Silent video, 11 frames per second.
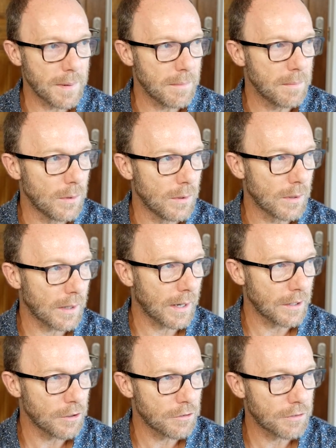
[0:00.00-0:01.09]
more
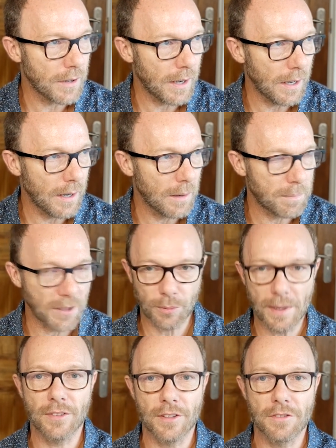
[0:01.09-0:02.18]
kind of
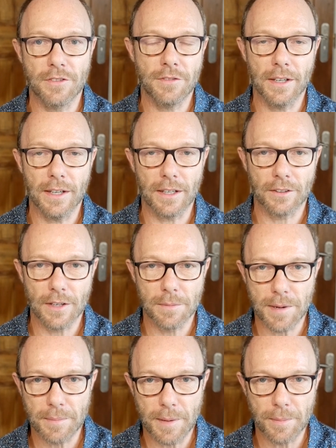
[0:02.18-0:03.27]
persuasive, if you like, trying to
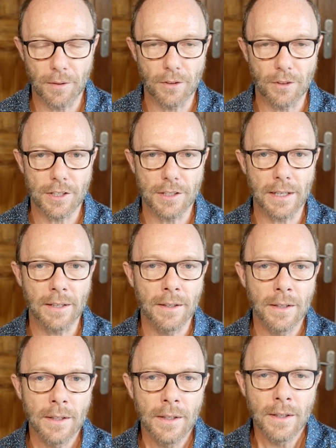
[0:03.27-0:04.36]
bring people on the journey.
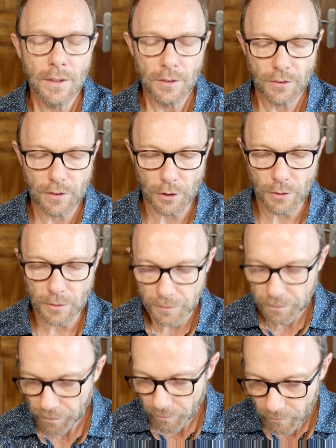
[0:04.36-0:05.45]
So,
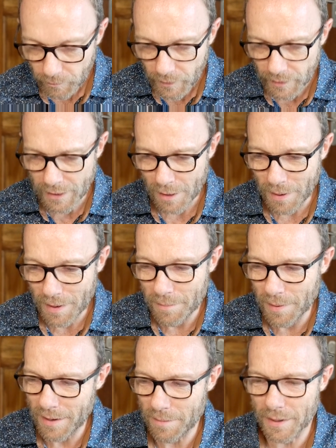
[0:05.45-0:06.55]
you know,
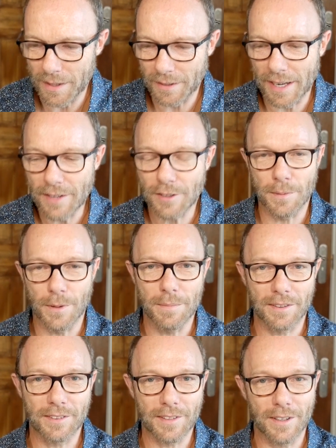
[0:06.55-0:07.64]
my data point, my
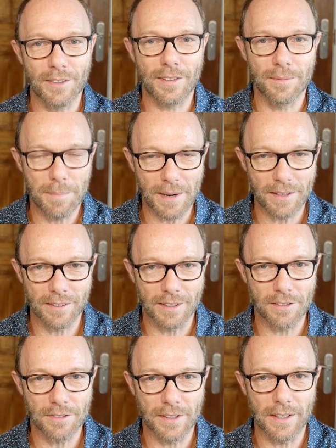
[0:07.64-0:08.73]
baseline,
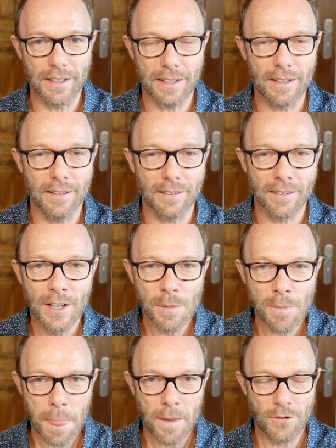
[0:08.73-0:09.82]
if you like, is
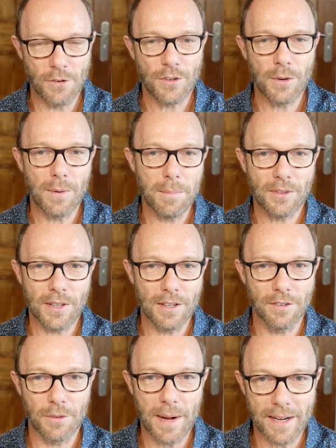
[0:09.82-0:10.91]
51% of
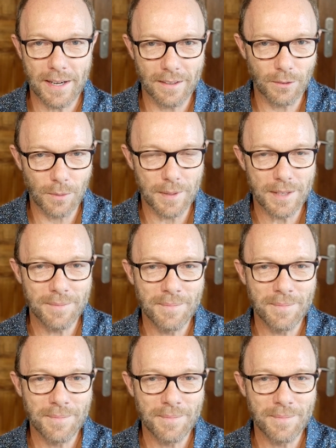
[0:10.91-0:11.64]
the planet is women.